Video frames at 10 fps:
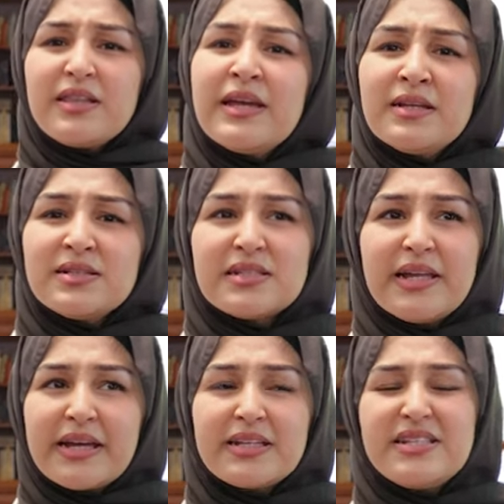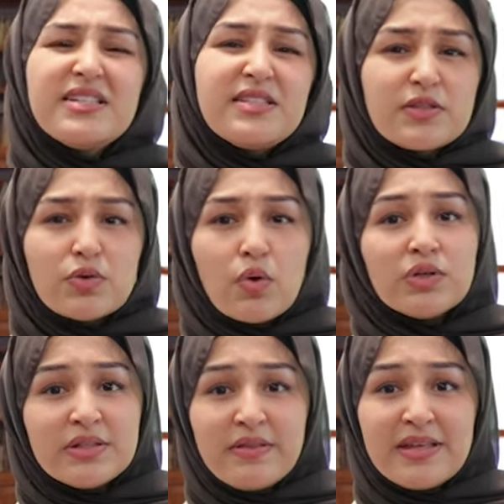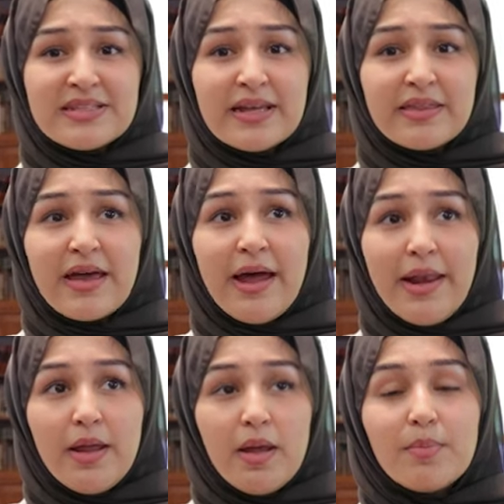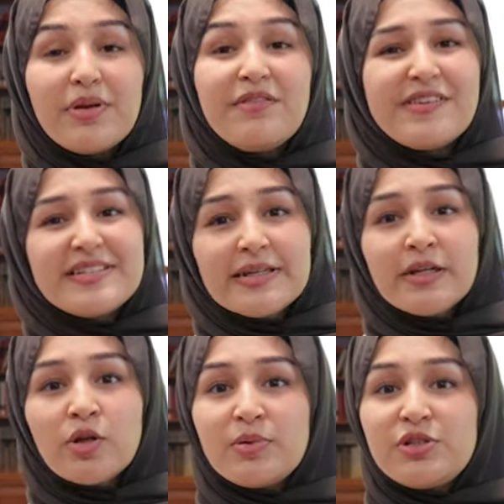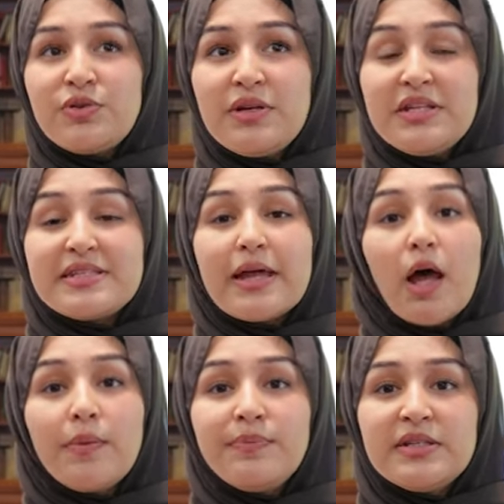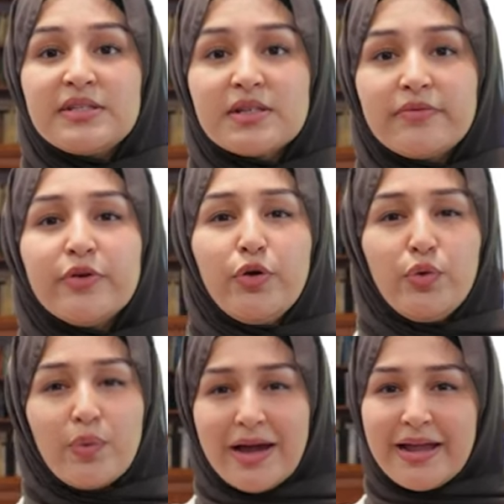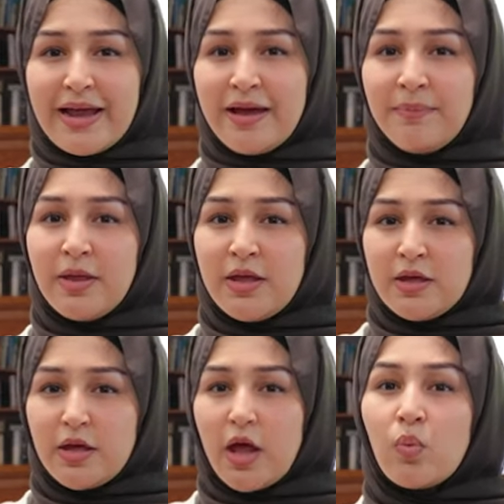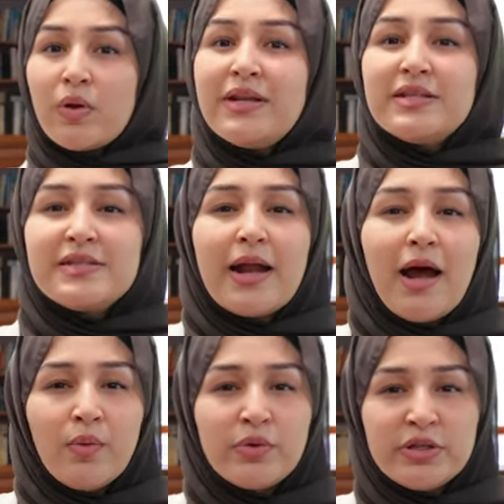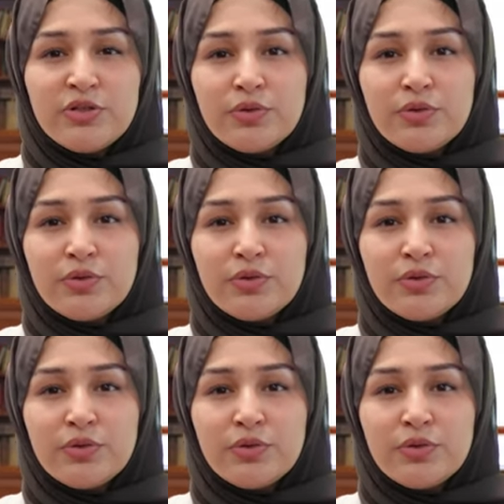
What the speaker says: things like test scores and things like that, but investing in opportunities that help me discover who I am and what it is that I want to